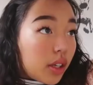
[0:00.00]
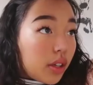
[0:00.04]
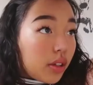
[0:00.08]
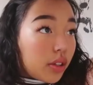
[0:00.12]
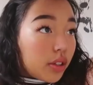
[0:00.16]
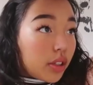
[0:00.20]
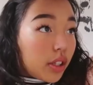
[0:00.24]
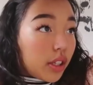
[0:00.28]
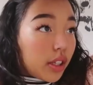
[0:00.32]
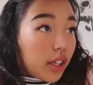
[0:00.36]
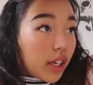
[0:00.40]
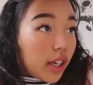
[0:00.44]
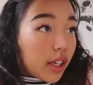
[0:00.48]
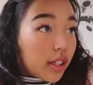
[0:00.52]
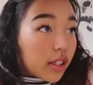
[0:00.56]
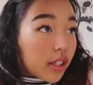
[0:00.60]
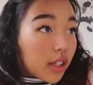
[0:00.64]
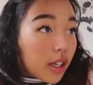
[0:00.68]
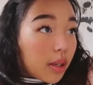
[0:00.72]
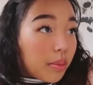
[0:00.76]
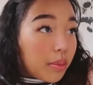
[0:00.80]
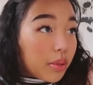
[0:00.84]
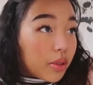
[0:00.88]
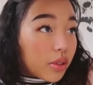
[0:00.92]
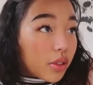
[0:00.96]
Usually takes a
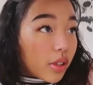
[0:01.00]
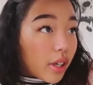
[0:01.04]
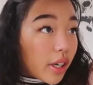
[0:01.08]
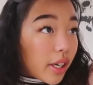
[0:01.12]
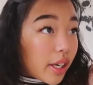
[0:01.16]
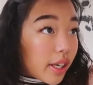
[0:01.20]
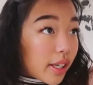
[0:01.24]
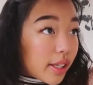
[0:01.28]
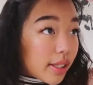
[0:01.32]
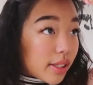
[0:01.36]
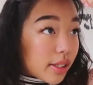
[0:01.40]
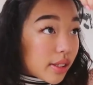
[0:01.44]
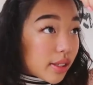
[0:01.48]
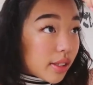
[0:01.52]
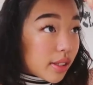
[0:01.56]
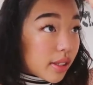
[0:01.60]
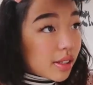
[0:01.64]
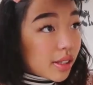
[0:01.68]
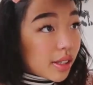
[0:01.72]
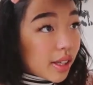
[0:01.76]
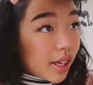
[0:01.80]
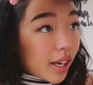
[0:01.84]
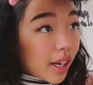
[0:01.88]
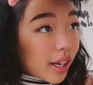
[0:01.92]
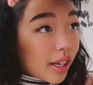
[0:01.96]
couple tries
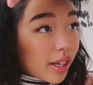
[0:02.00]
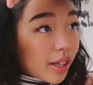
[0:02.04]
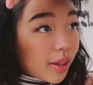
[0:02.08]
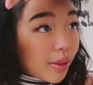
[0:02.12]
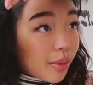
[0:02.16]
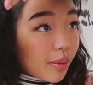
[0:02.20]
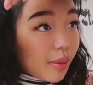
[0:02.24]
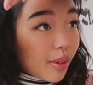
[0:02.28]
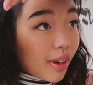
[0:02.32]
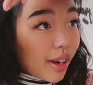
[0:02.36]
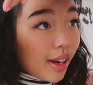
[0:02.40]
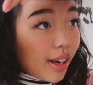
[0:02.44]
to get it